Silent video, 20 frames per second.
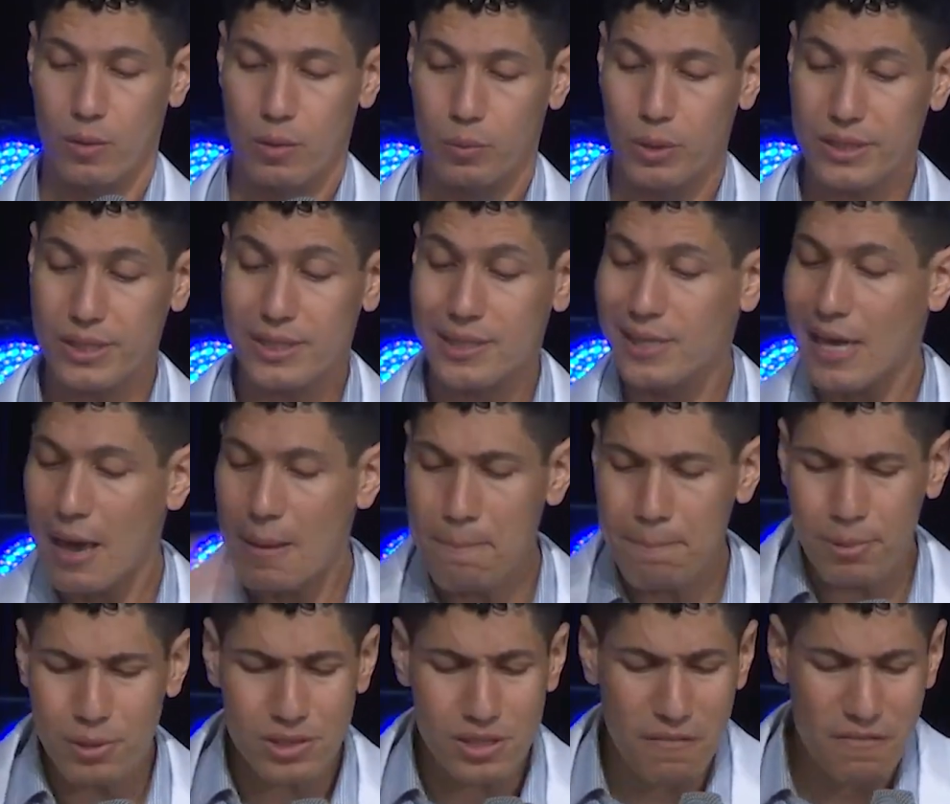with
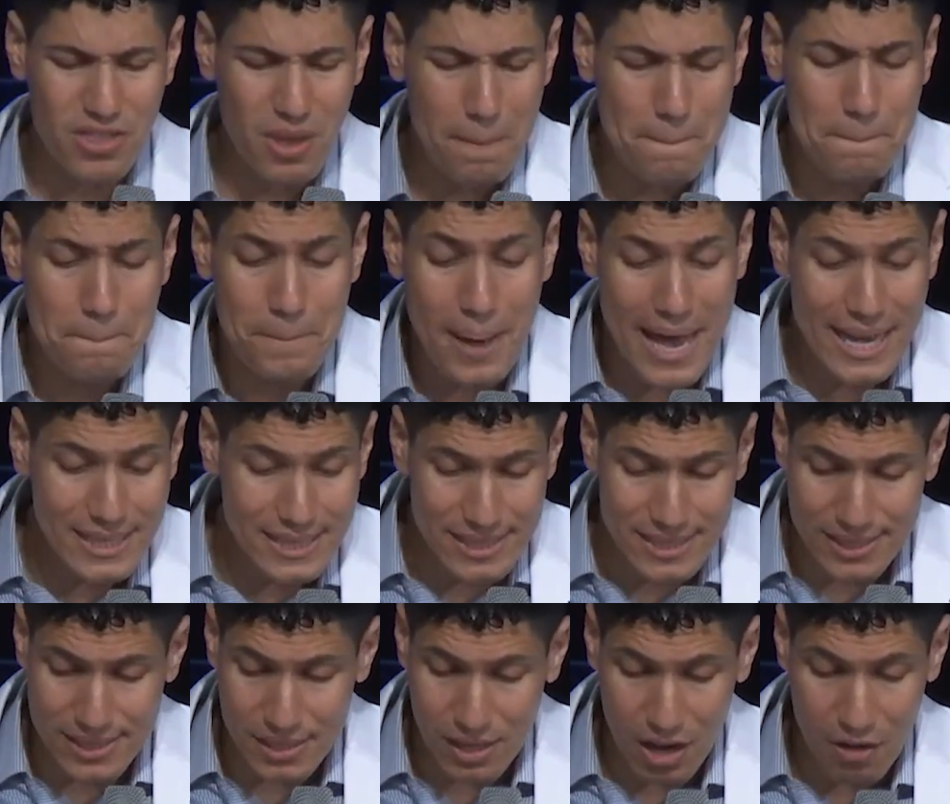samples of the
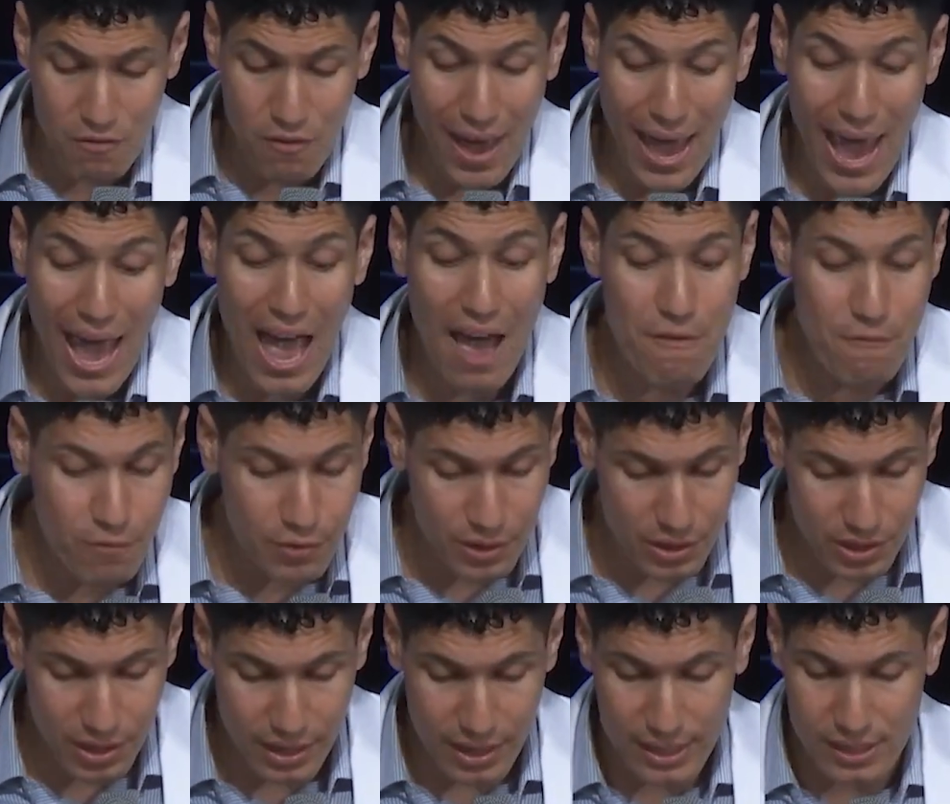best of
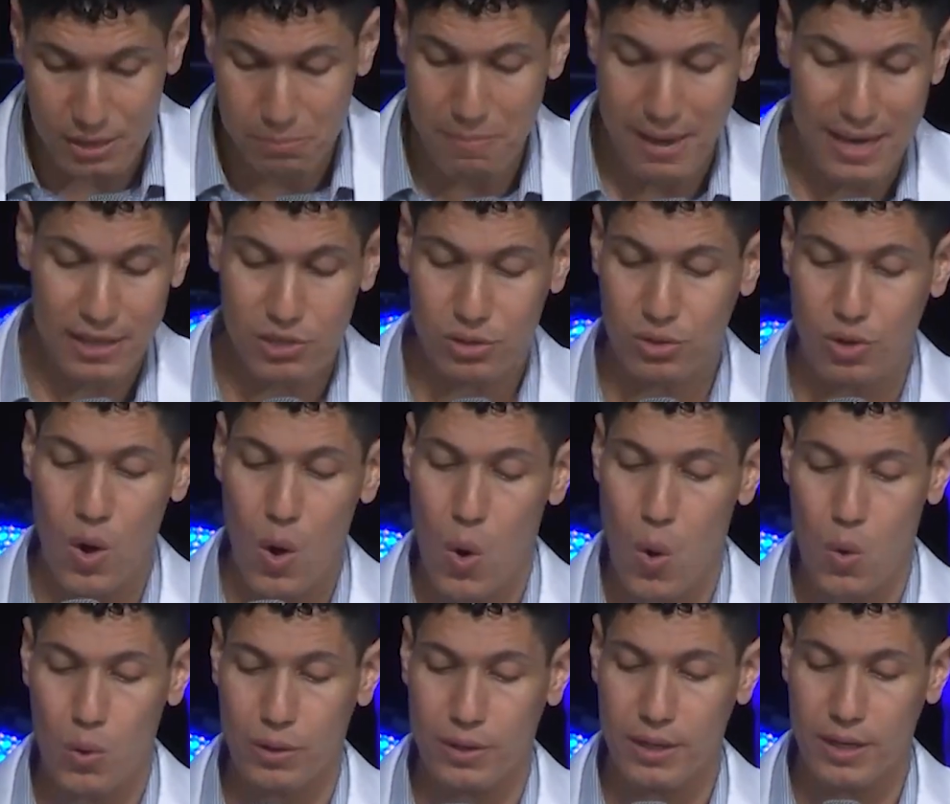everything his master
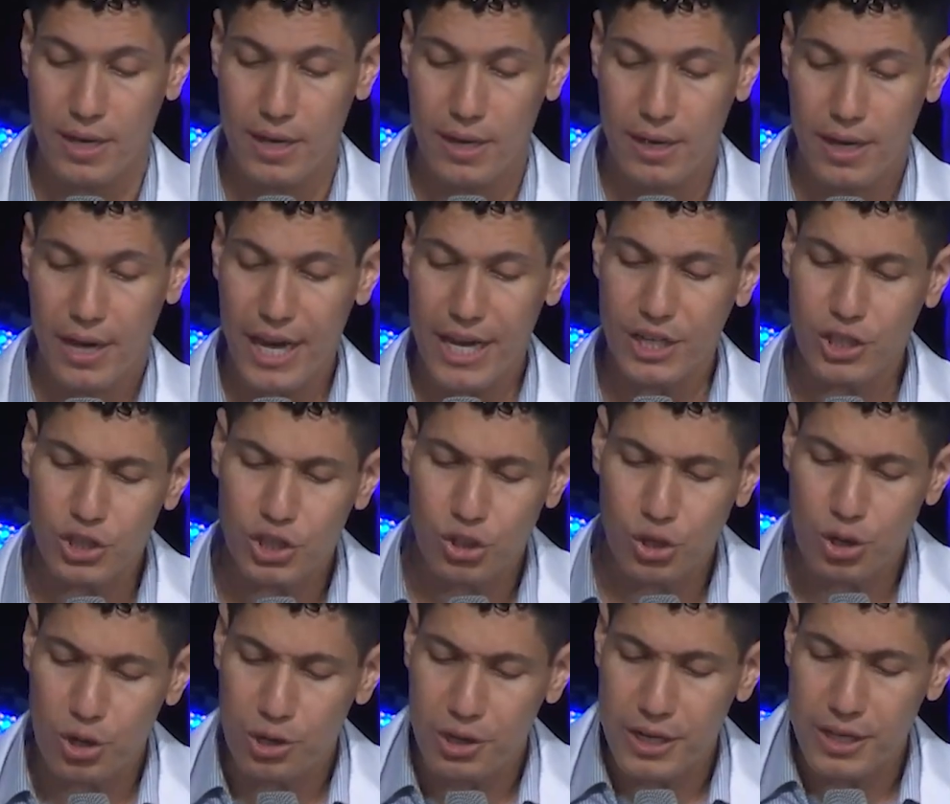owned and
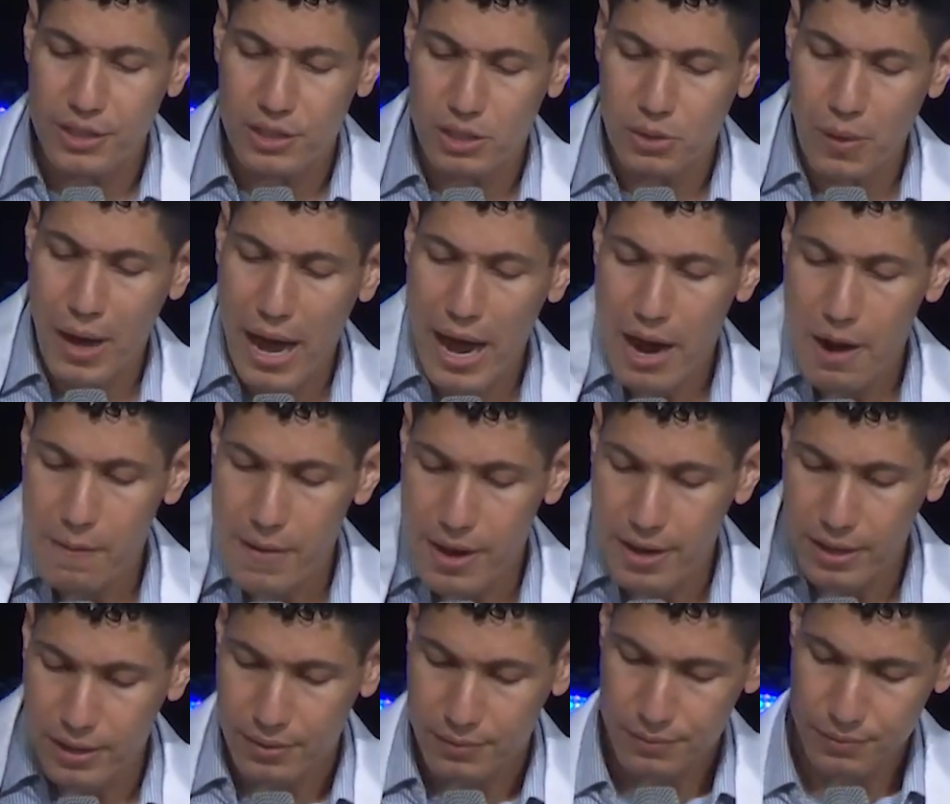journeyed to
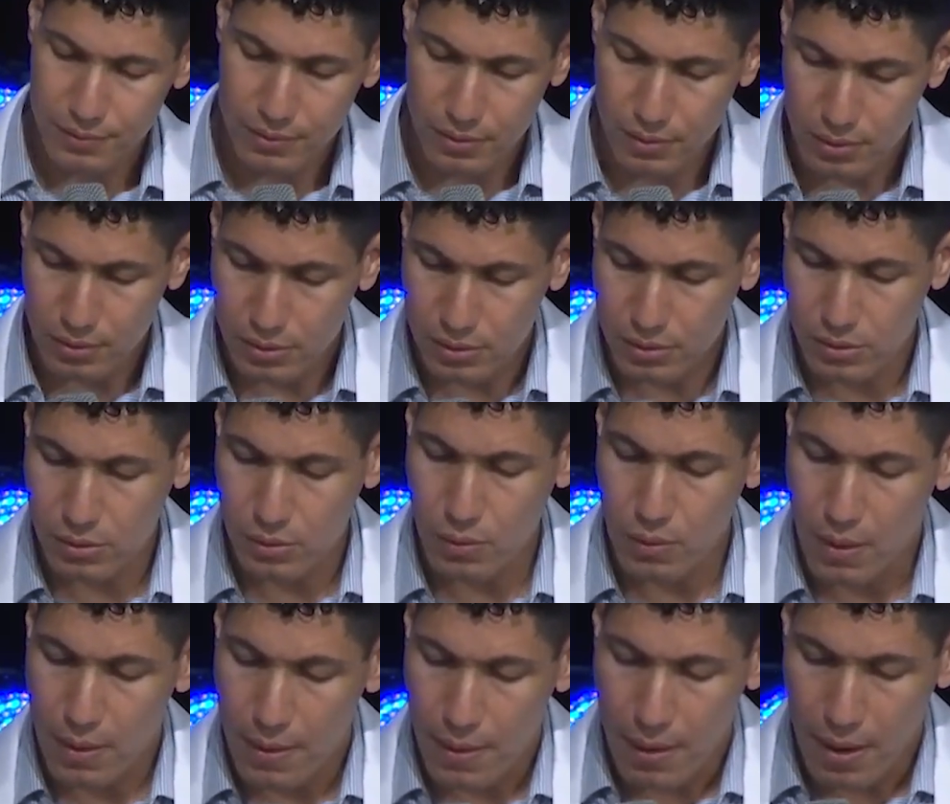Iraq, to
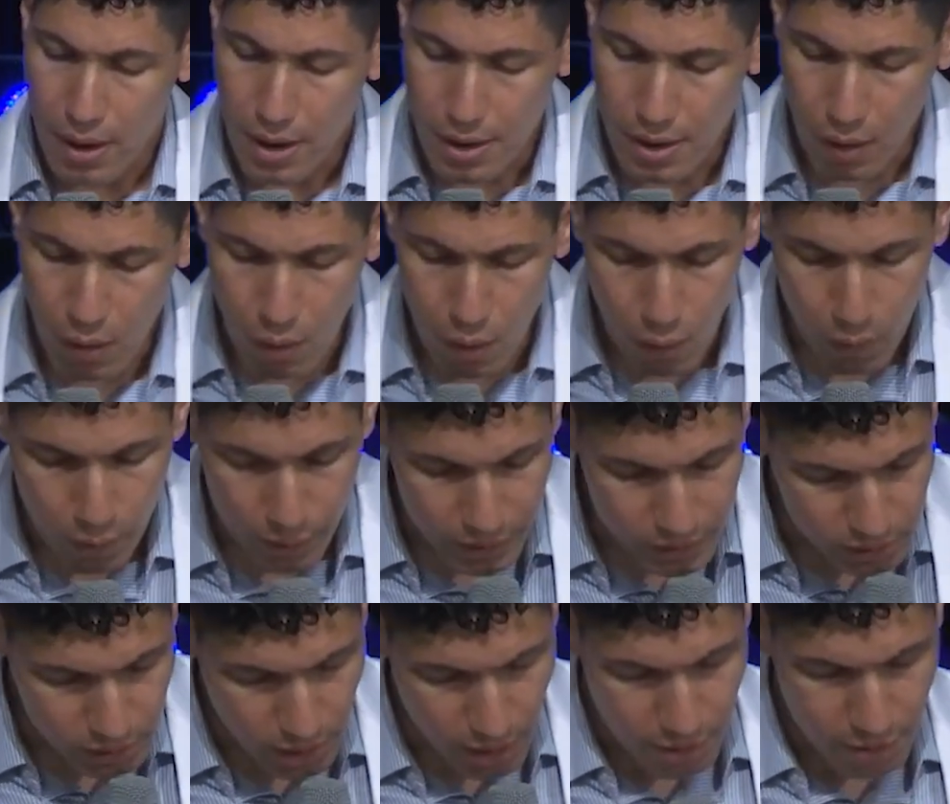
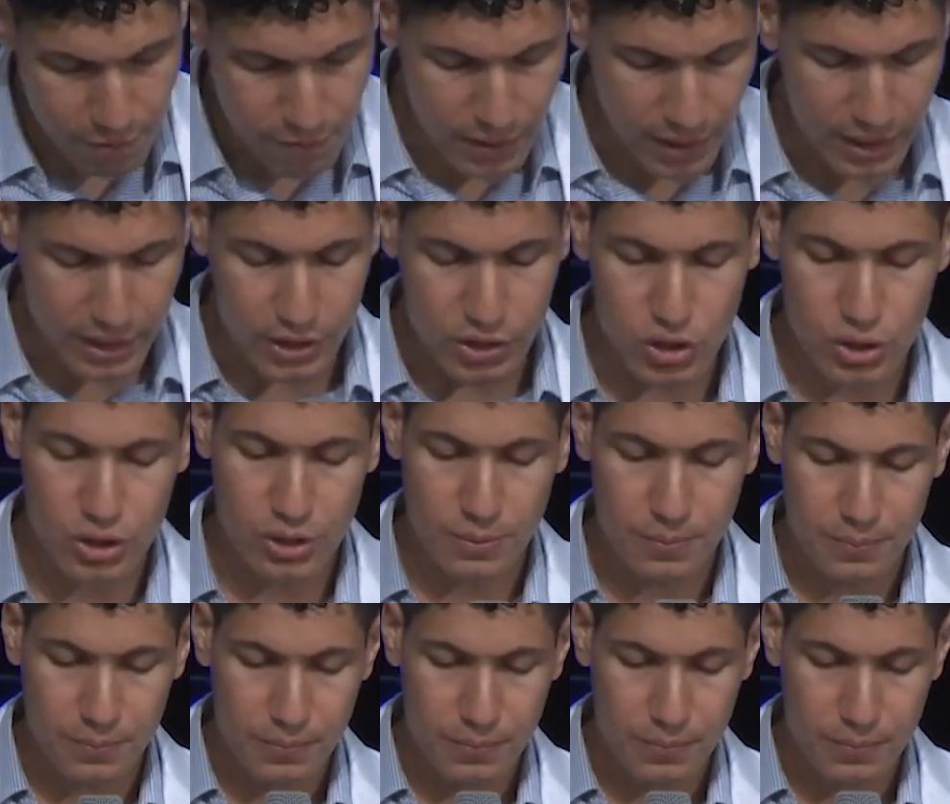Nahor's village.